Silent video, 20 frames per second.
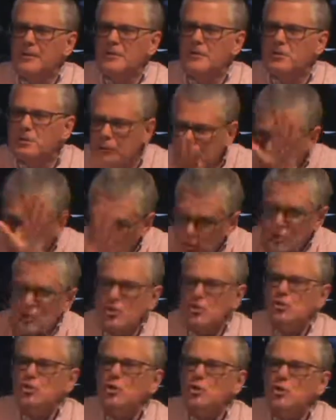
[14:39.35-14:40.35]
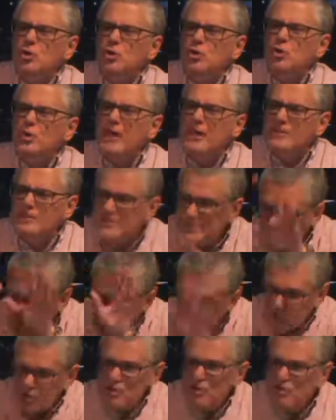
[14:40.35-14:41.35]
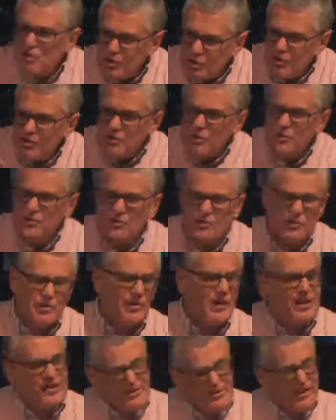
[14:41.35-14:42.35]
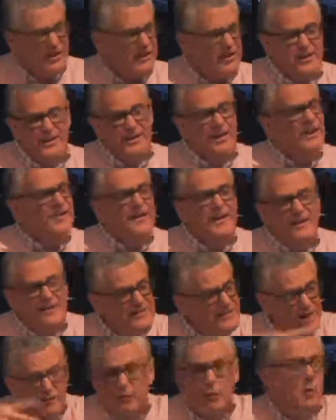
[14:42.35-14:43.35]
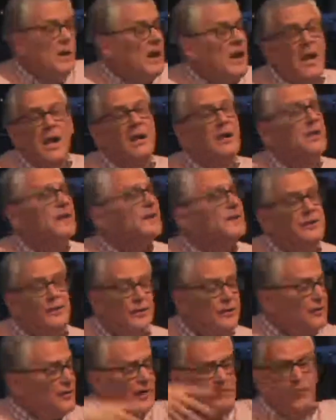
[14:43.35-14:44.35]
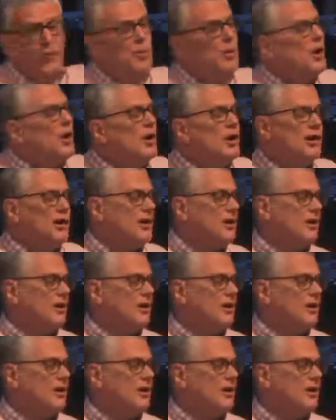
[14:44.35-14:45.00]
devotion to and submission to Jesus Christ. And, and they never will, and it'll never work.